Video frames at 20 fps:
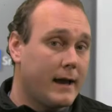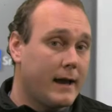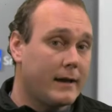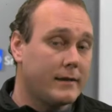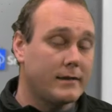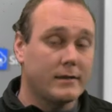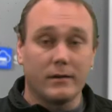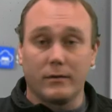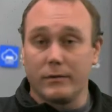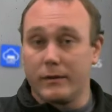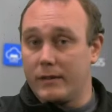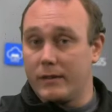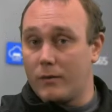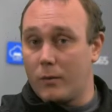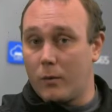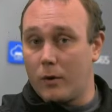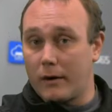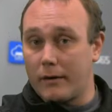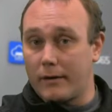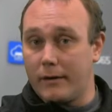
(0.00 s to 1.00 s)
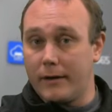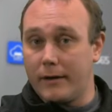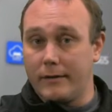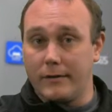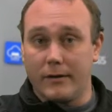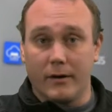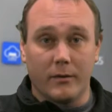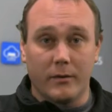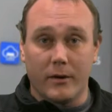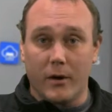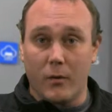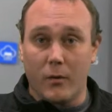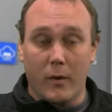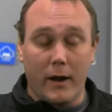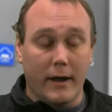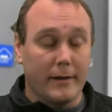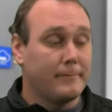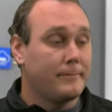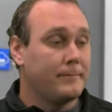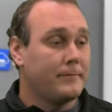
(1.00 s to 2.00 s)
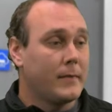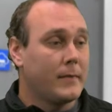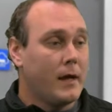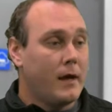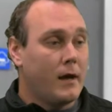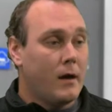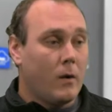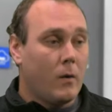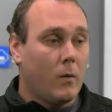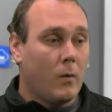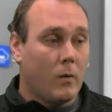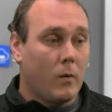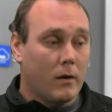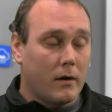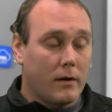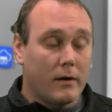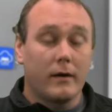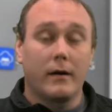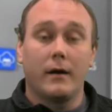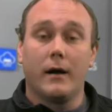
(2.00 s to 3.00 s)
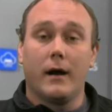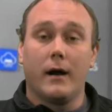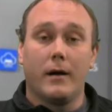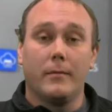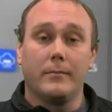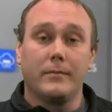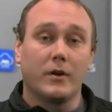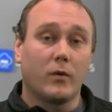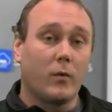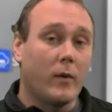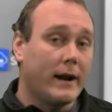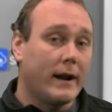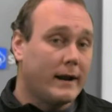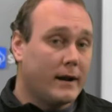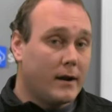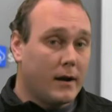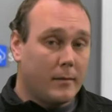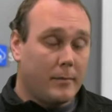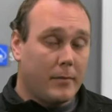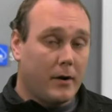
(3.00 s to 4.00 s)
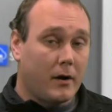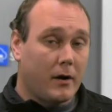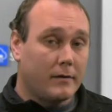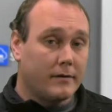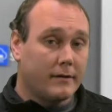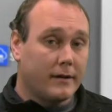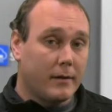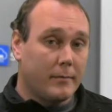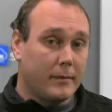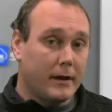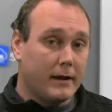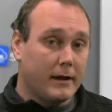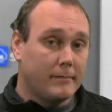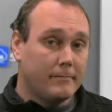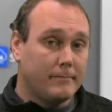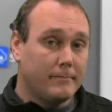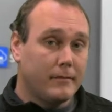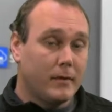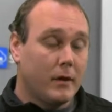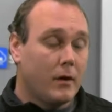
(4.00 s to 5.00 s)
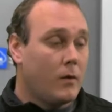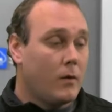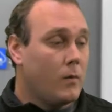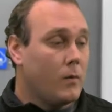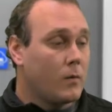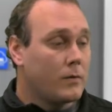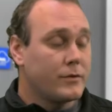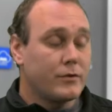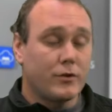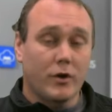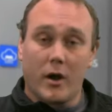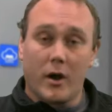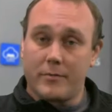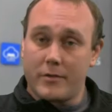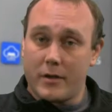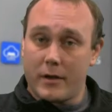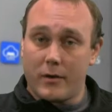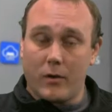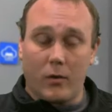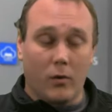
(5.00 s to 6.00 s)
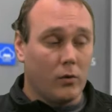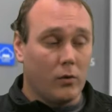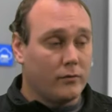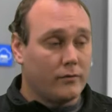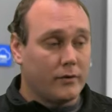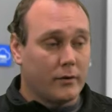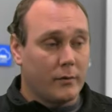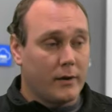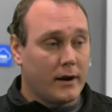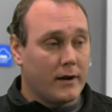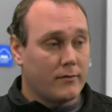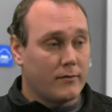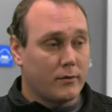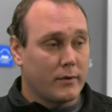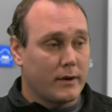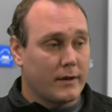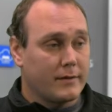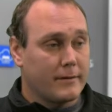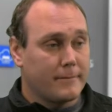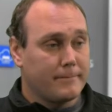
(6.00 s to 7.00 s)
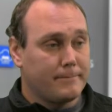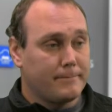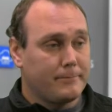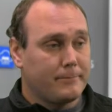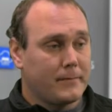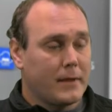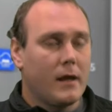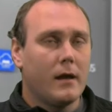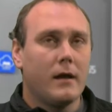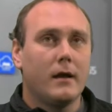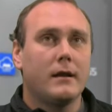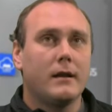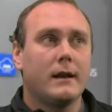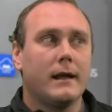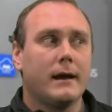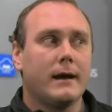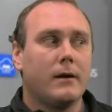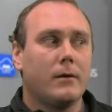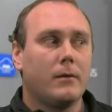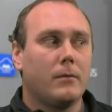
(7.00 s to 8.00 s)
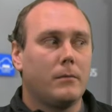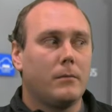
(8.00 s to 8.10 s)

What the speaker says: still need the work done, don't know when. Or you're waiting on a part to come in, or the job's on hold for whatever reason. Now,